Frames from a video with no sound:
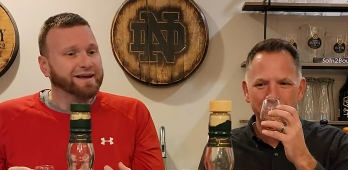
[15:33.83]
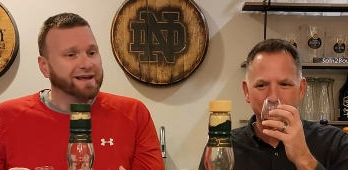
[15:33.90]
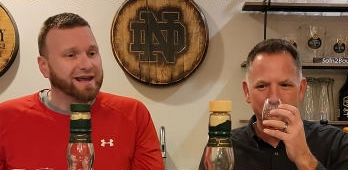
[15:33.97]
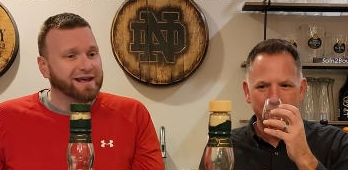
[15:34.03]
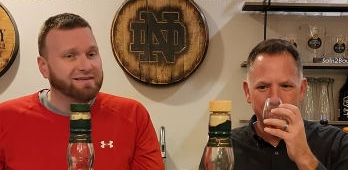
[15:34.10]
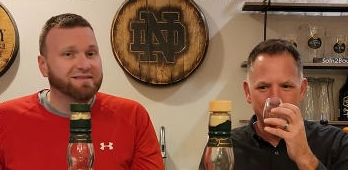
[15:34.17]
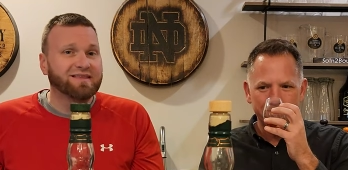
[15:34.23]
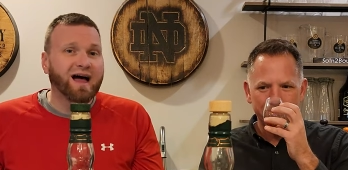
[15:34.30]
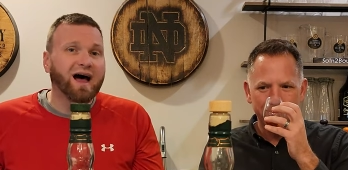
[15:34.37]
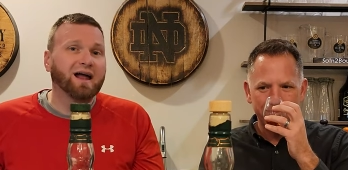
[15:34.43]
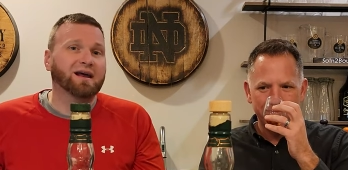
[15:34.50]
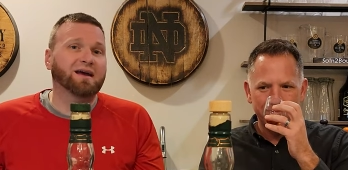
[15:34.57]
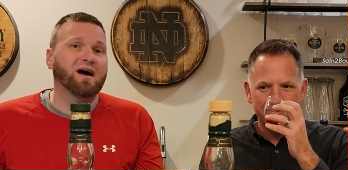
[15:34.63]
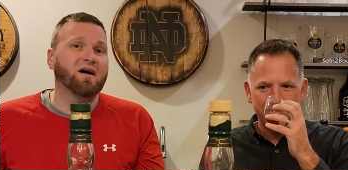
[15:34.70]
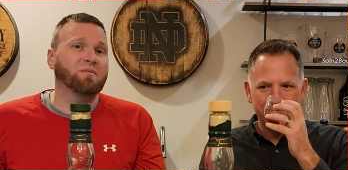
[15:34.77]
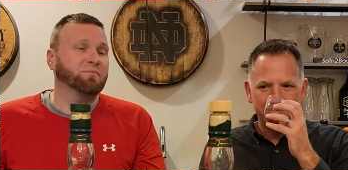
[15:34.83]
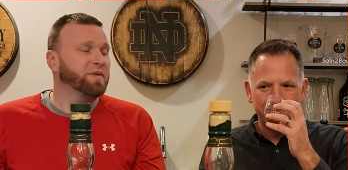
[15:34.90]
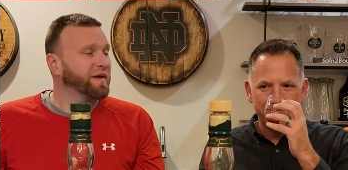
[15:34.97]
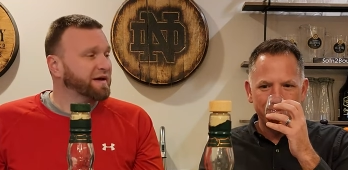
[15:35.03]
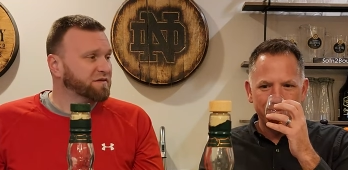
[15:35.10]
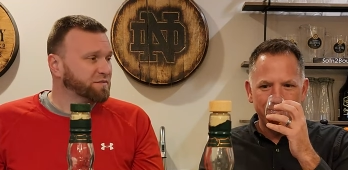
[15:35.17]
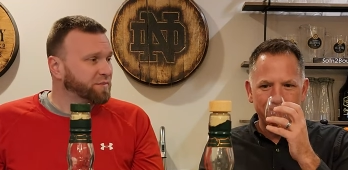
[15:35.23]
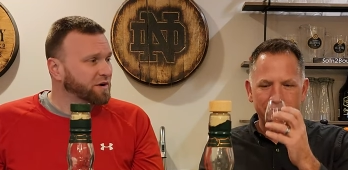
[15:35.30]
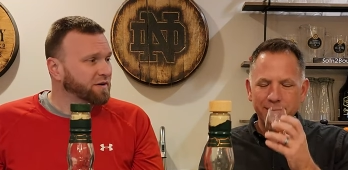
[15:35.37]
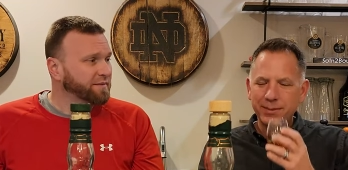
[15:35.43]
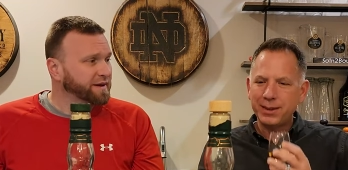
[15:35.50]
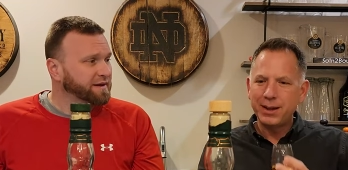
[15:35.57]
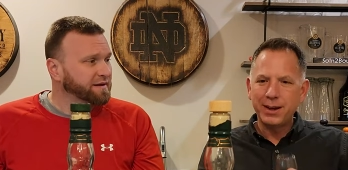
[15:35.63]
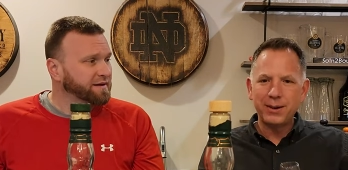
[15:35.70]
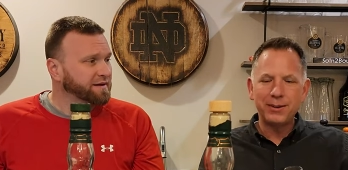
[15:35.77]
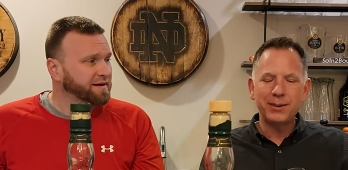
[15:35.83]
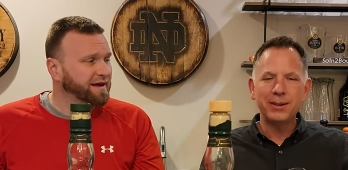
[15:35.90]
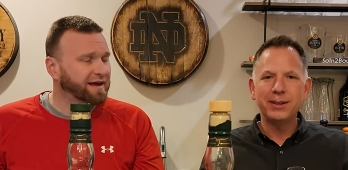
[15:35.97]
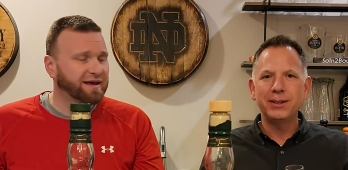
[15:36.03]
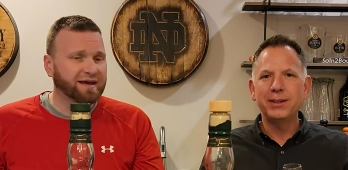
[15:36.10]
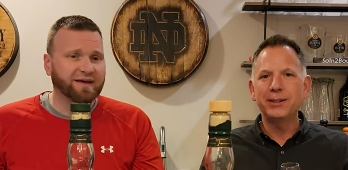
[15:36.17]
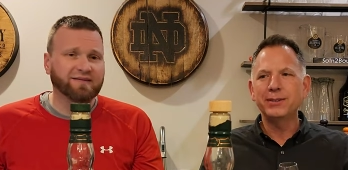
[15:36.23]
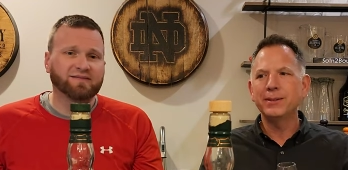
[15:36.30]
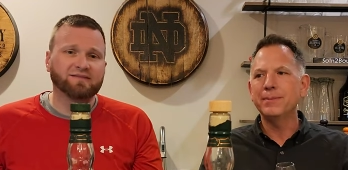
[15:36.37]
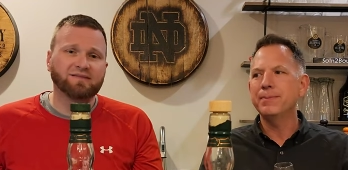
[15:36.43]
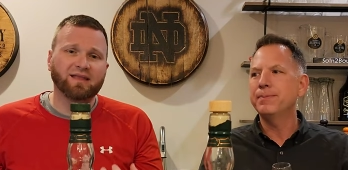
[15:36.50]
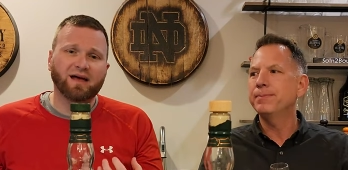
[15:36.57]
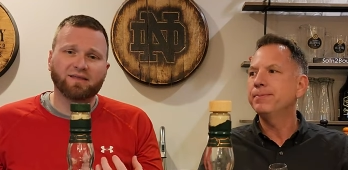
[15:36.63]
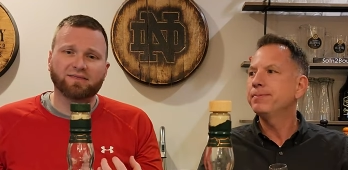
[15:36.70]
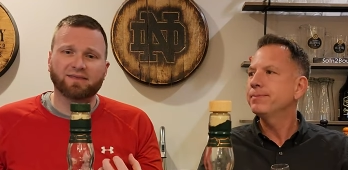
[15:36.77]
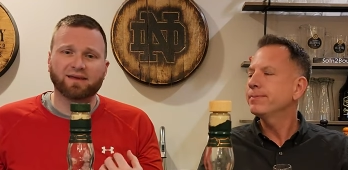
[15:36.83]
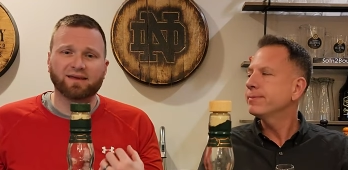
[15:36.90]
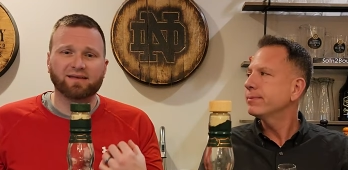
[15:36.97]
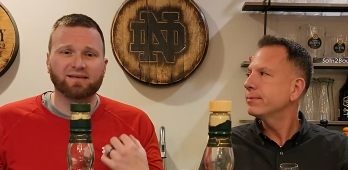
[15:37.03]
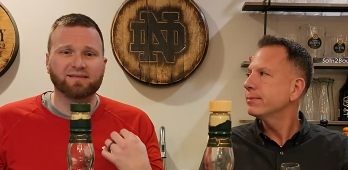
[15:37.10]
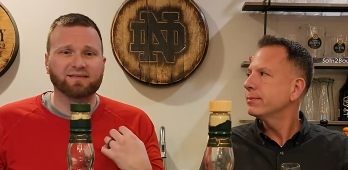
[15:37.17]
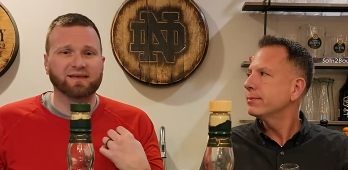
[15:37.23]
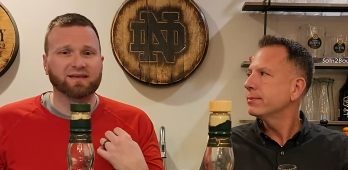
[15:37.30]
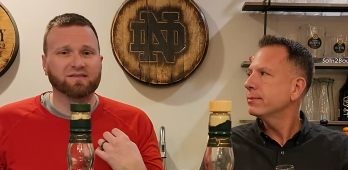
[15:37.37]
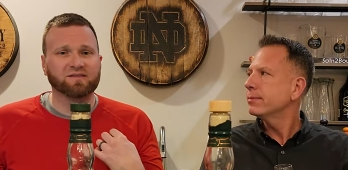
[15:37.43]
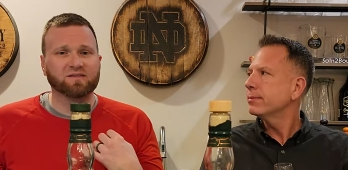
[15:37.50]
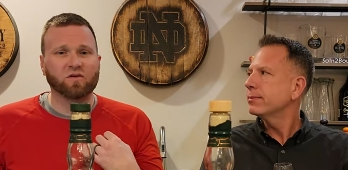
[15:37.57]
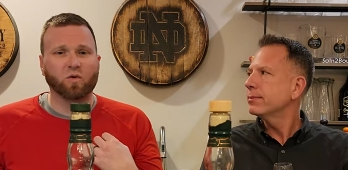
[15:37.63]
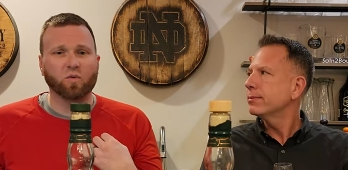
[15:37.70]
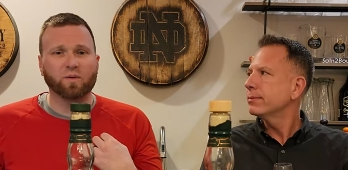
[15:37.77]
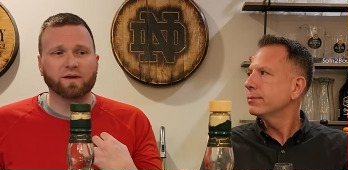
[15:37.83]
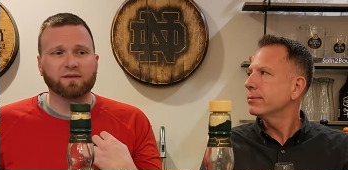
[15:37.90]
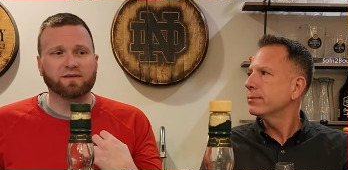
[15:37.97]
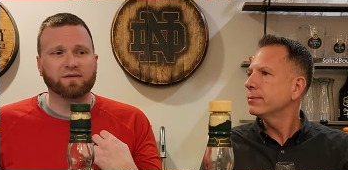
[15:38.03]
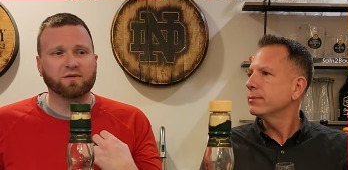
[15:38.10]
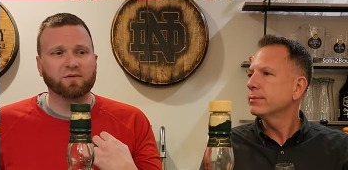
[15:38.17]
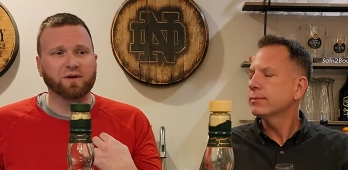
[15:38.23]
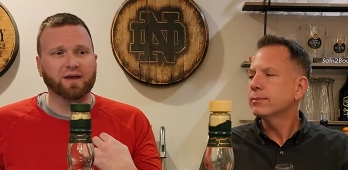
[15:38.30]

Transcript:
Speaker 1: It's not a complex bourbon. No, it, it's nothing that's going to.